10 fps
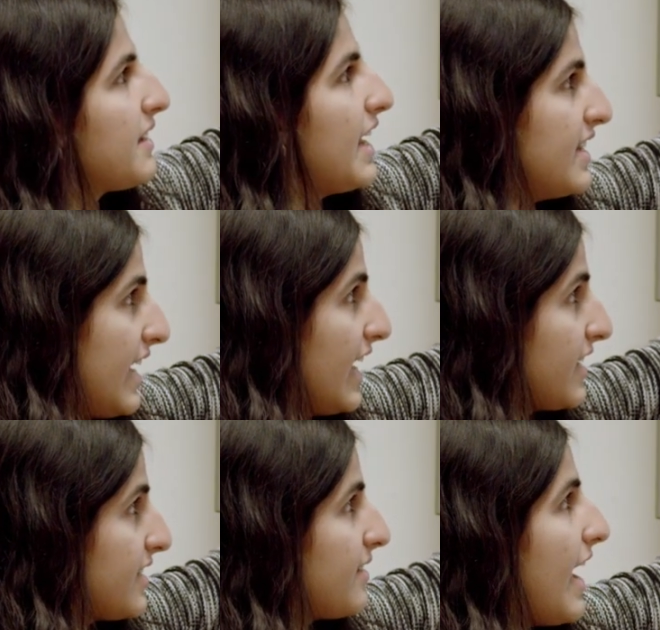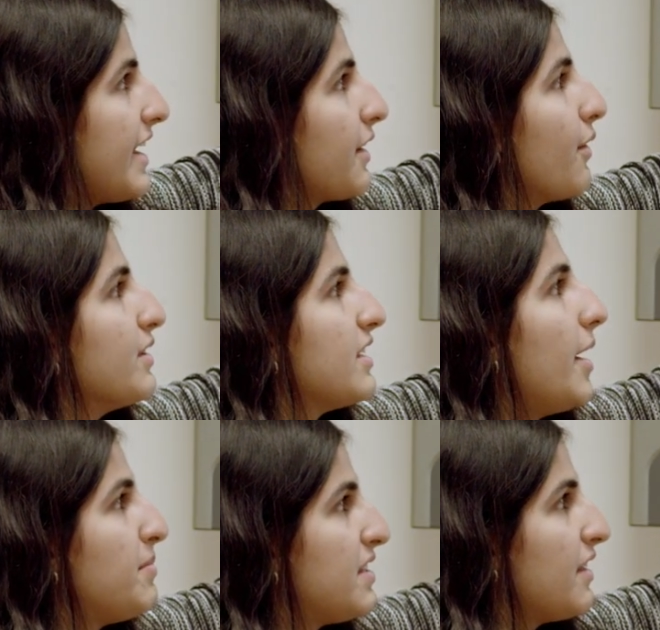index, and it goes
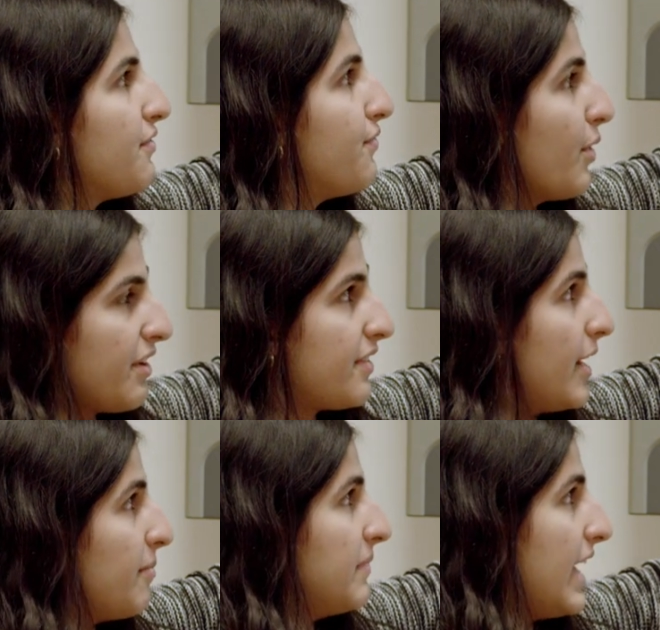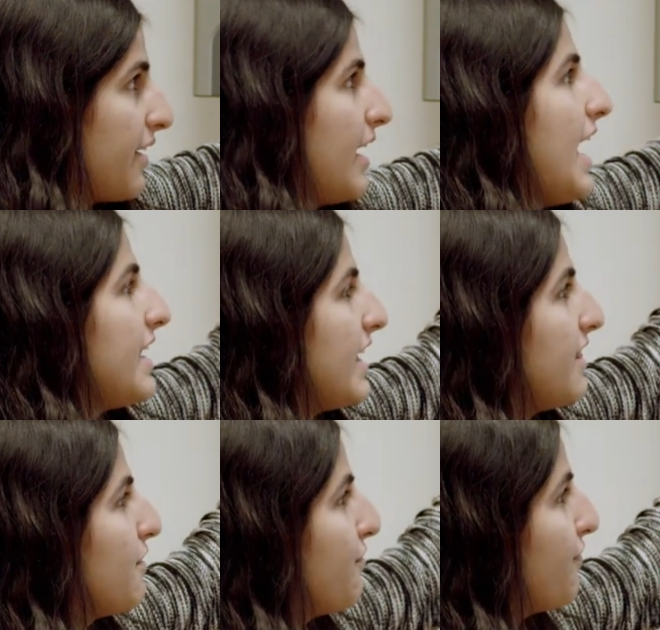up to the 4th letter. And in
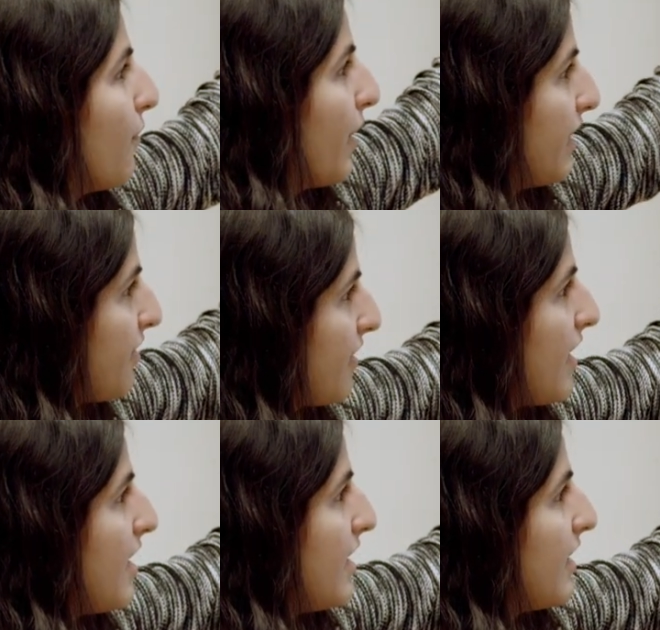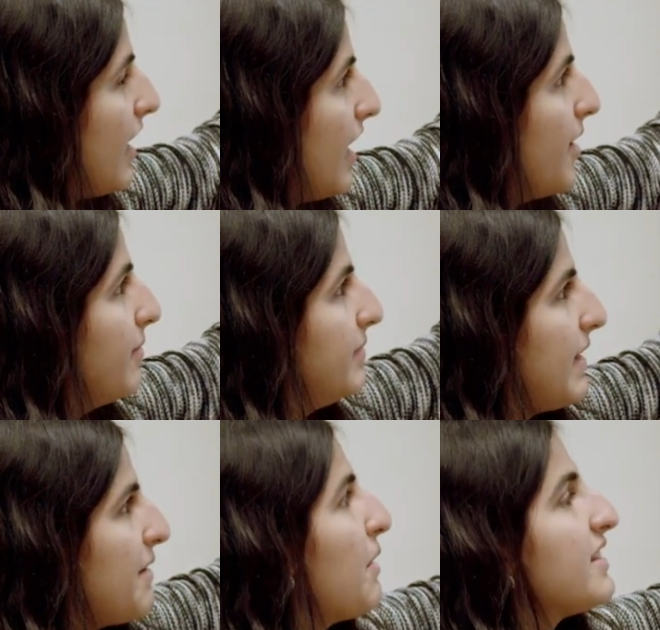the 4th,
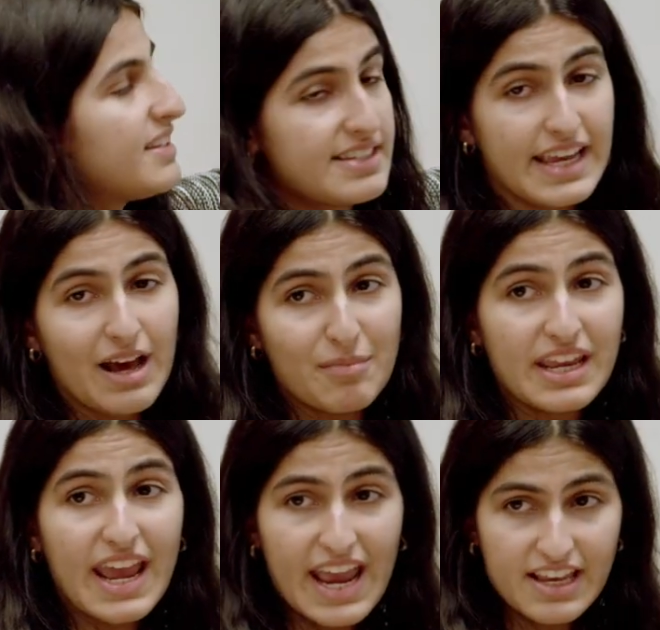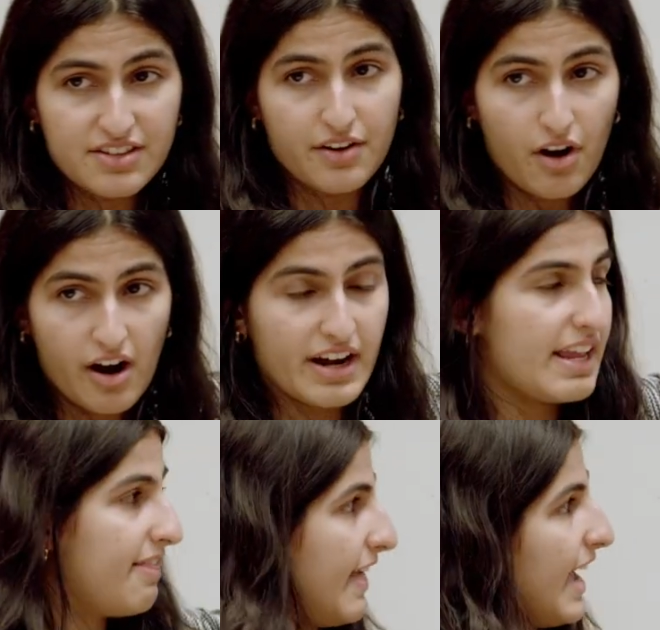it wants to see how many A's there are
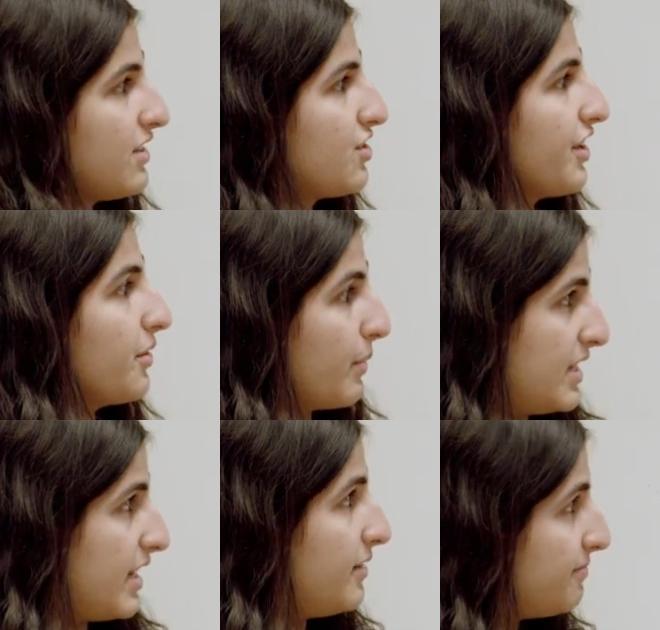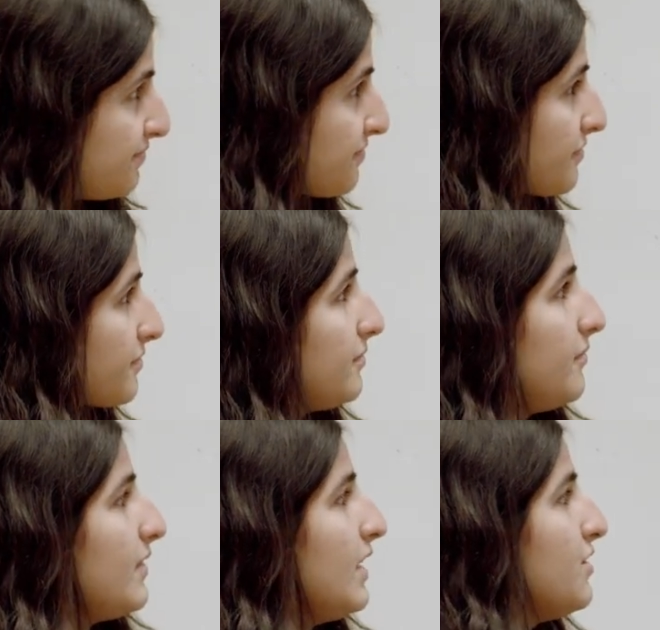in that certain window.
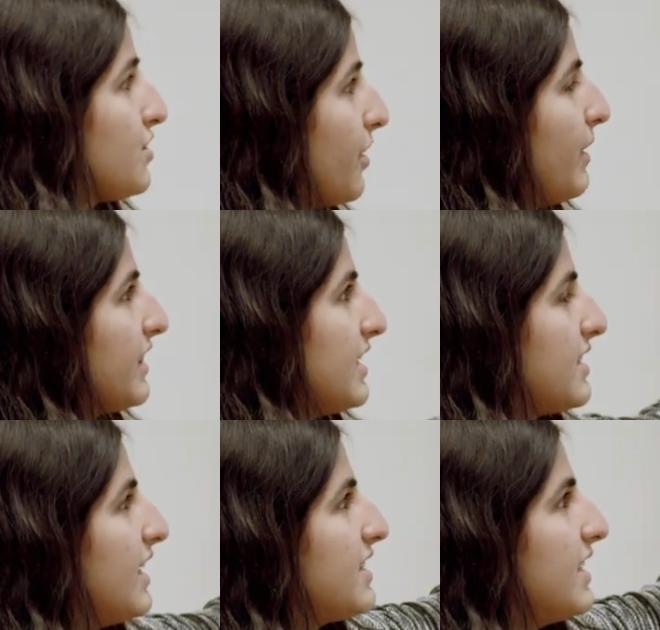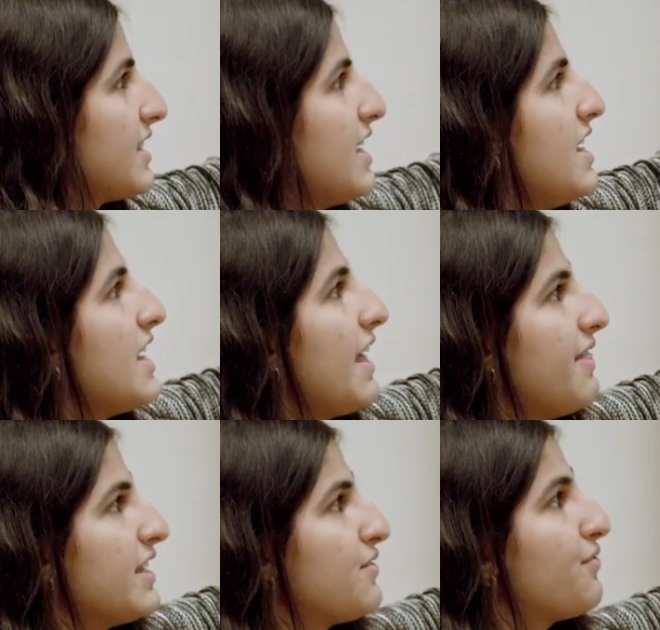So what this does is, in
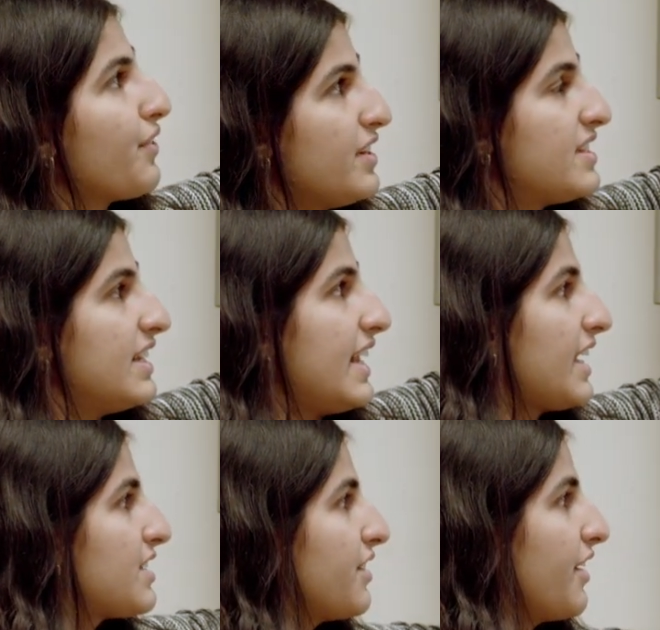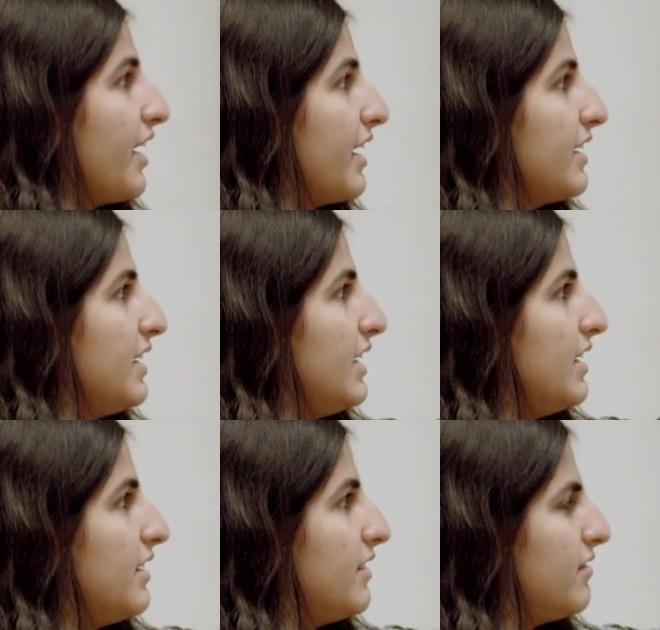this first index, there are
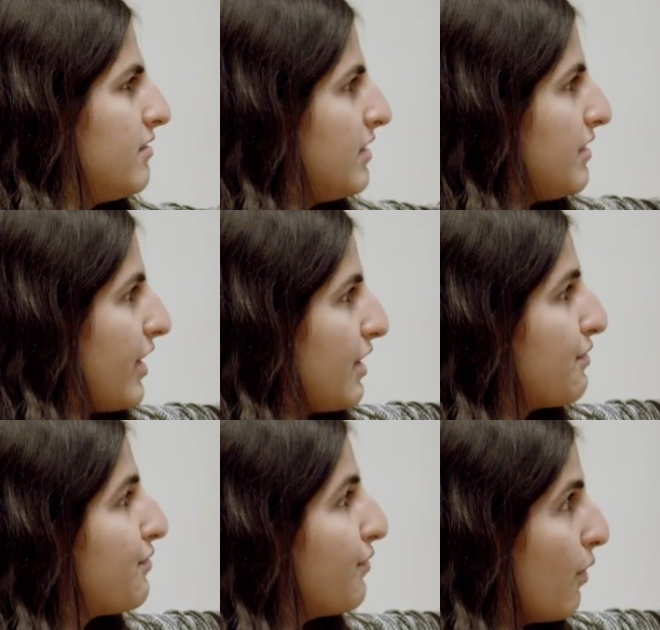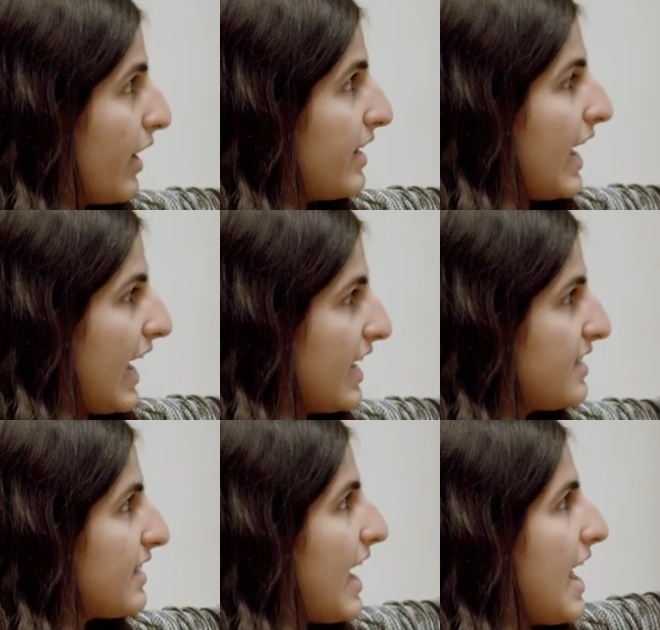4 A's,
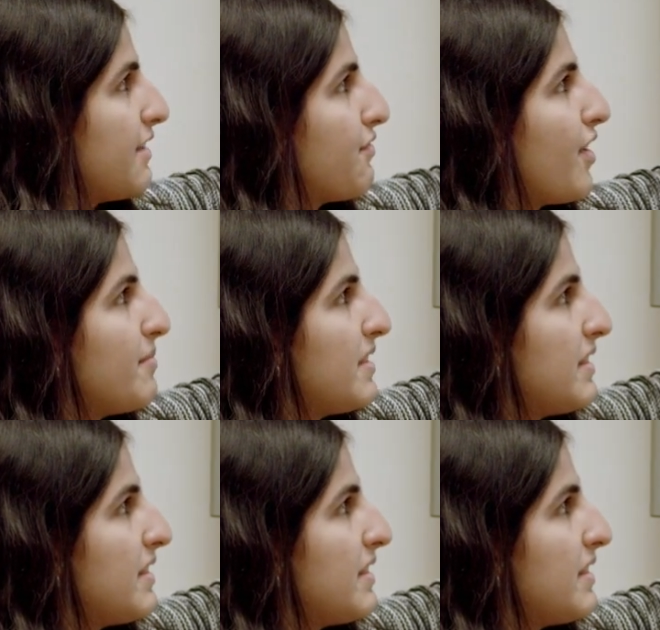and from